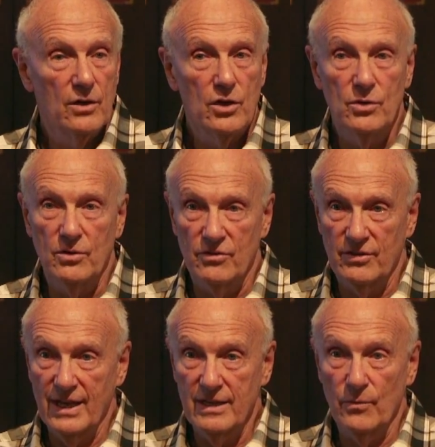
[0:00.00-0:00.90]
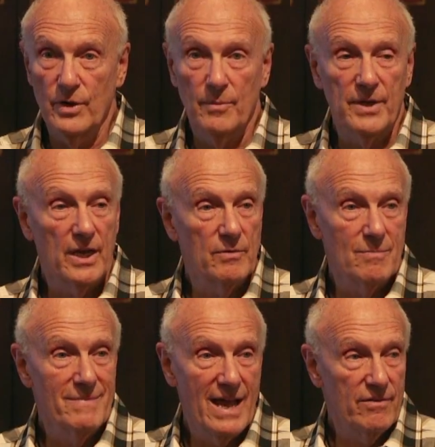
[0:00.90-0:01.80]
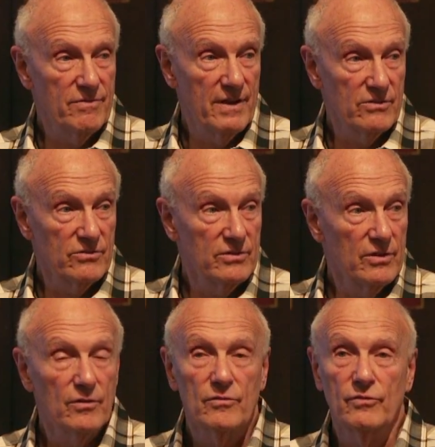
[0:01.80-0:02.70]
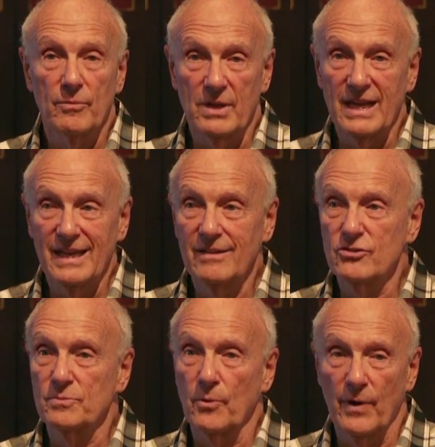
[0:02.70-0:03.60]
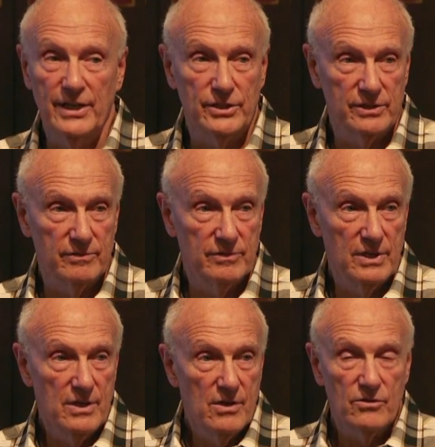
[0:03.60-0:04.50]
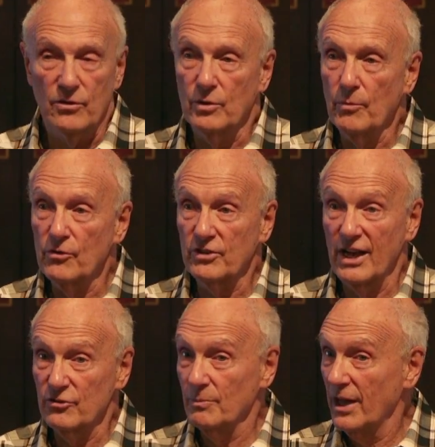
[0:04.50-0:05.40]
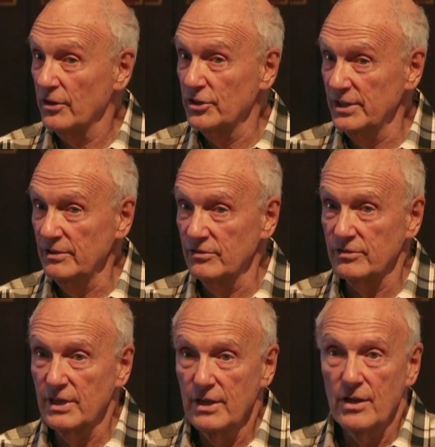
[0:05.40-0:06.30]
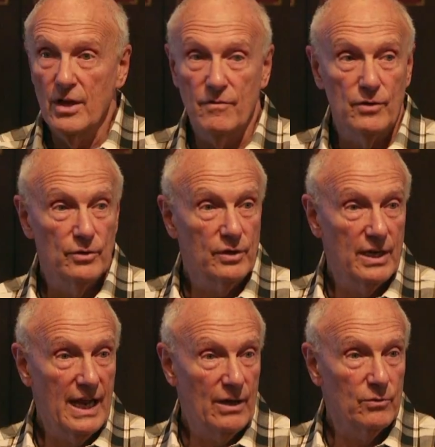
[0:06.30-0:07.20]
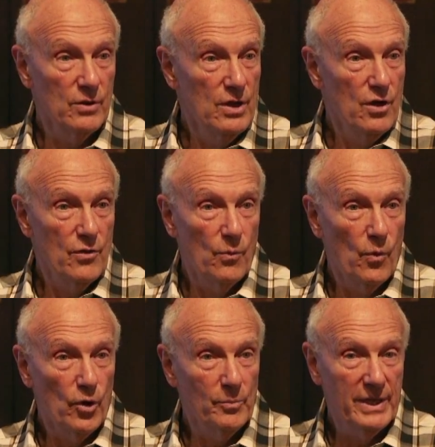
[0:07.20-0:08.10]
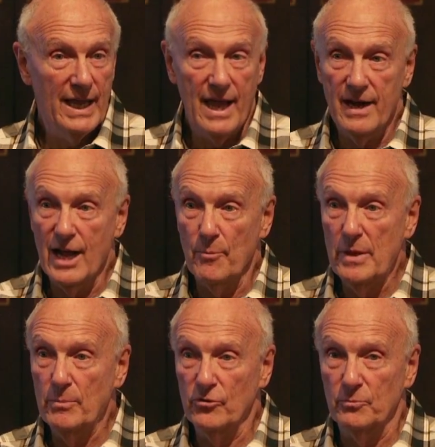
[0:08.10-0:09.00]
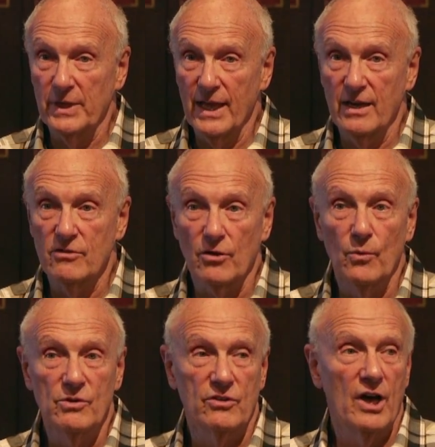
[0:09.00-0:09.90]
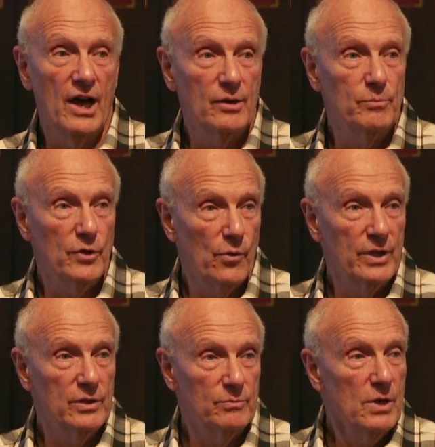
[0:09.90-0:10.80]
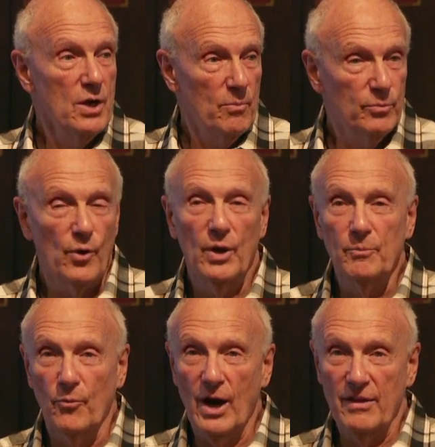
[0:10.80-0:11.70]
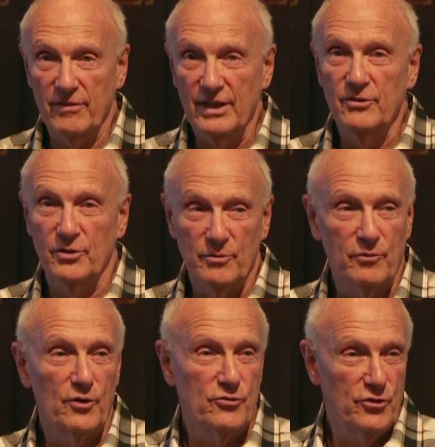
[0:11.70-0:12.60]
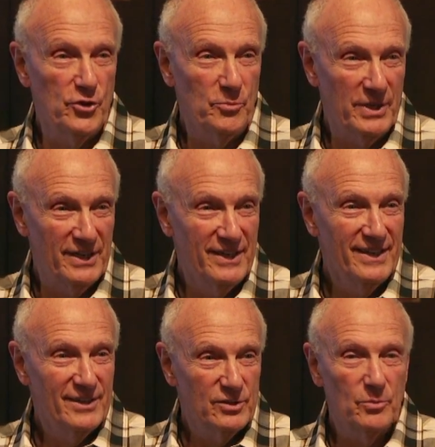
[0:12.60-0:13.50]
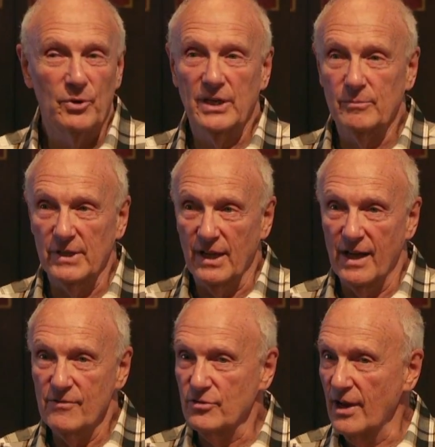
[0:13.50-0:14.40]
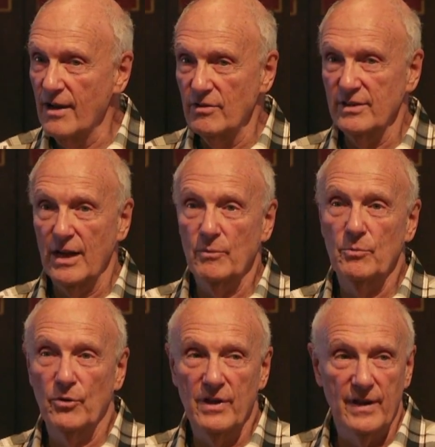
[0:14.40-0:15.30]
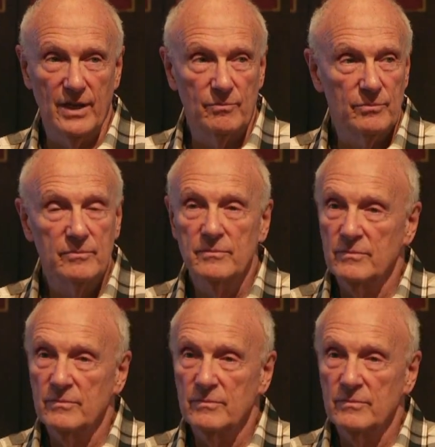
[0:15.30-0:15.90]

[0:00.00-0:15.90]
you could say that we are becoming manifest from the inspiration. So in most cosmologies, if you look at how the world began and how peoples began, it's always God blowing breath into the first human to bring him alive. So every time we breathe in,